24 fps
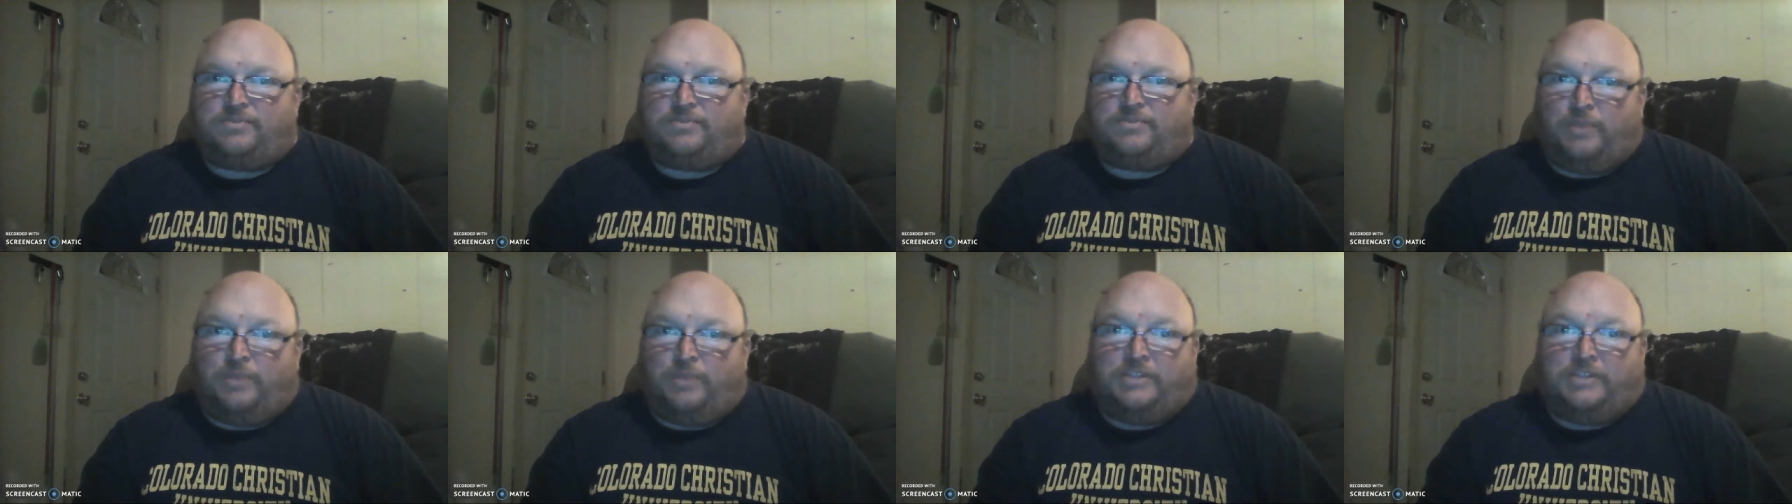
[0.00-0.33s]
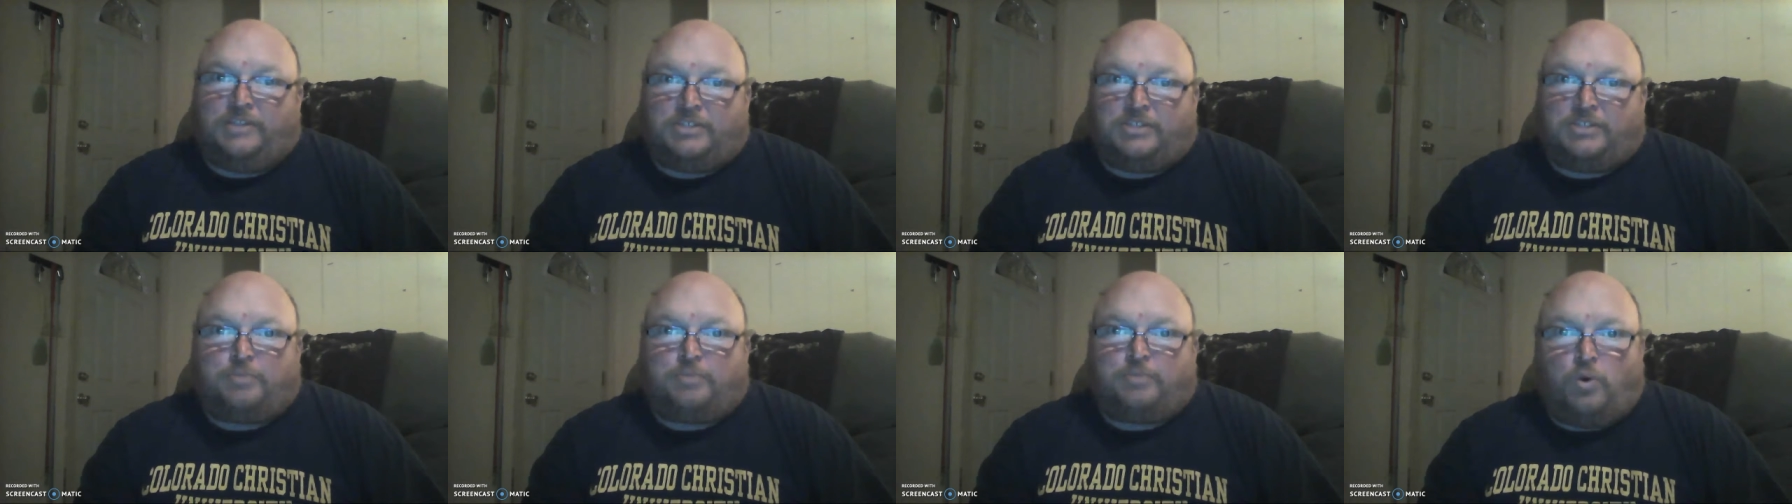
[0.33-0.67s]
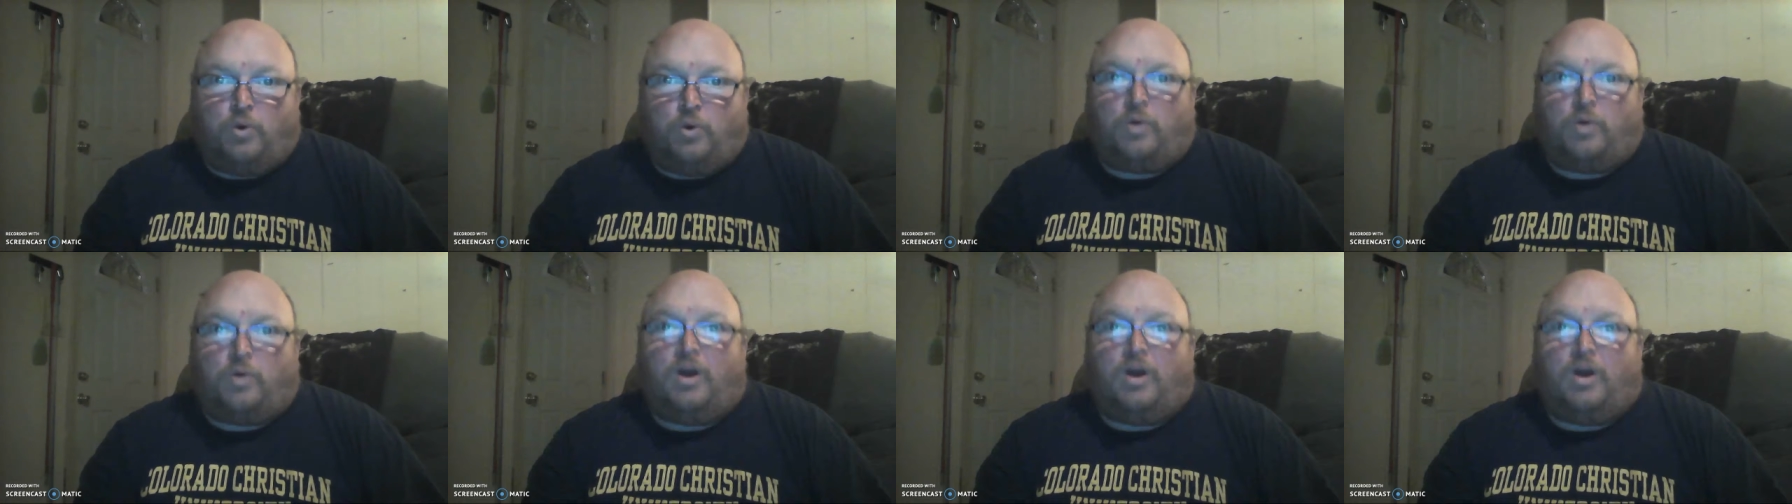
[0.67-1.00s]
really just
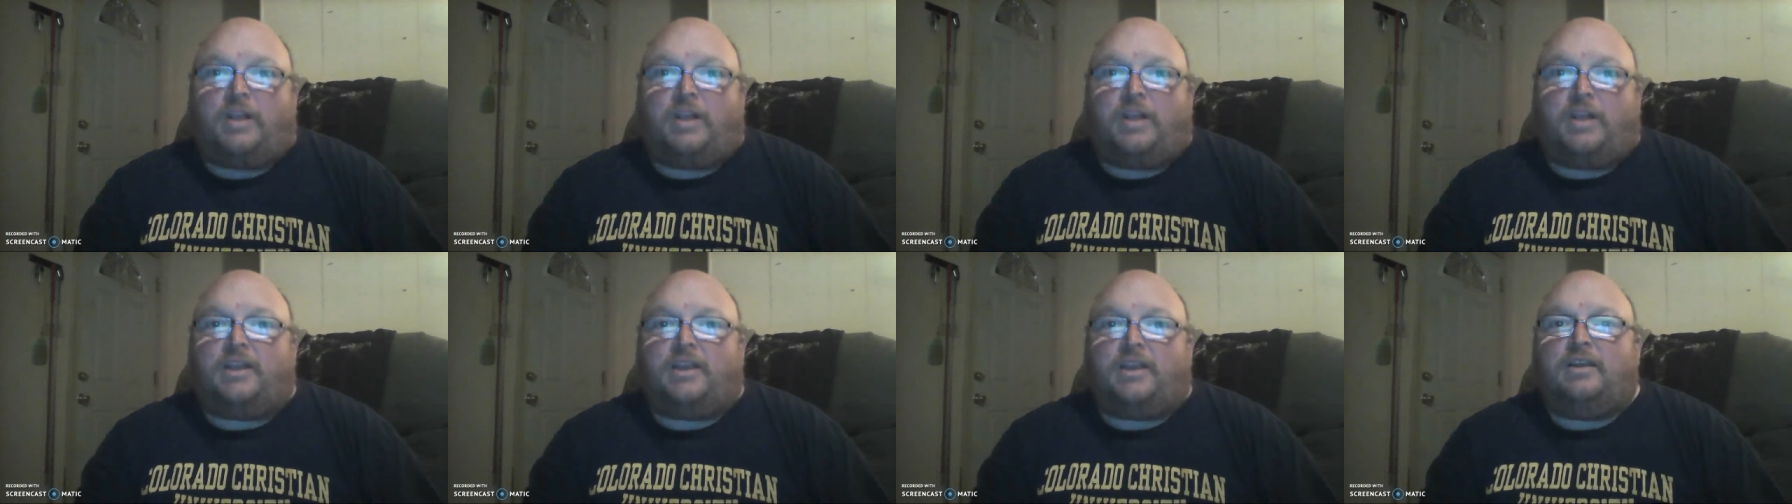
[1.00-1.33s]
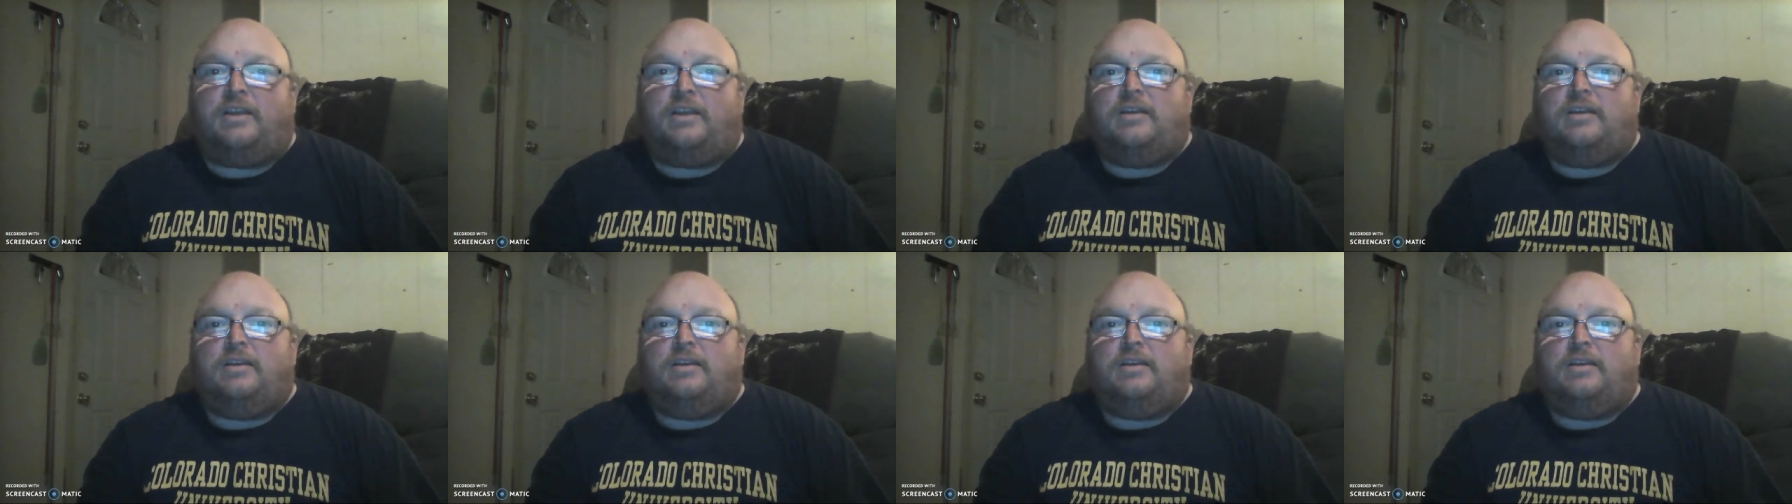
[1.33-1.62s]
poor quality.